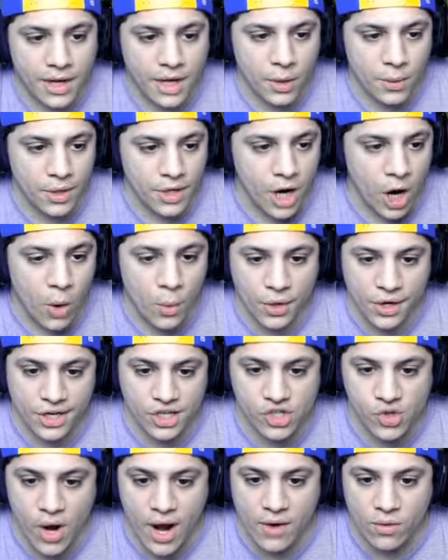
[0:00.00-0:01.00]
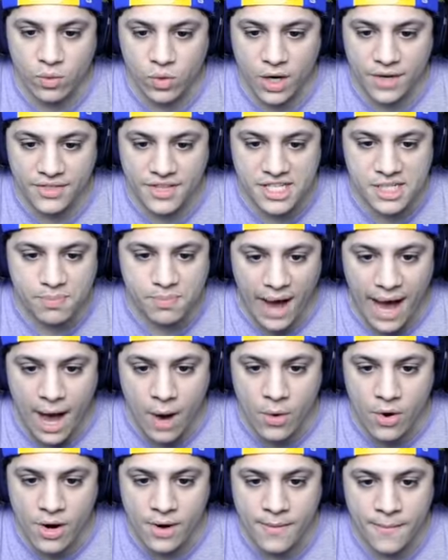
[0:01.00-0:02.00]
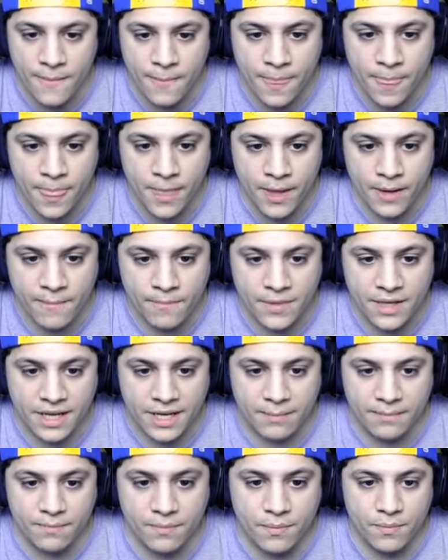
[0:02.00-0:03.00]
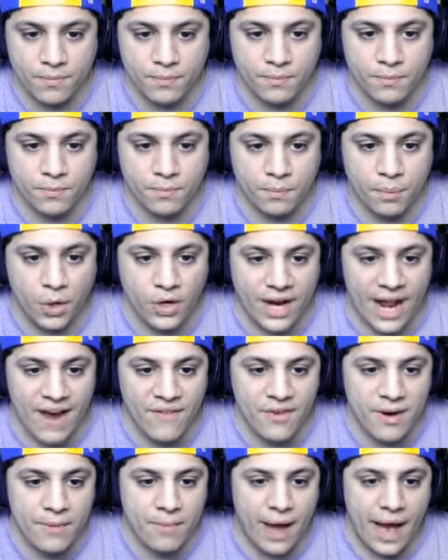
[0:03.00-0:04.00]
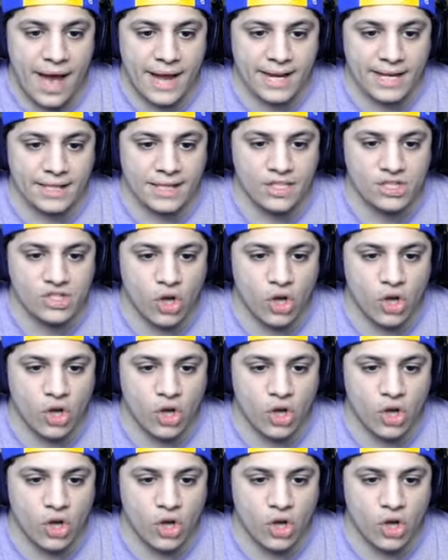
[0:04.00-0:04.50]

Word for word: Here we go. We're gonna try and run this power. He Put everybody. Let's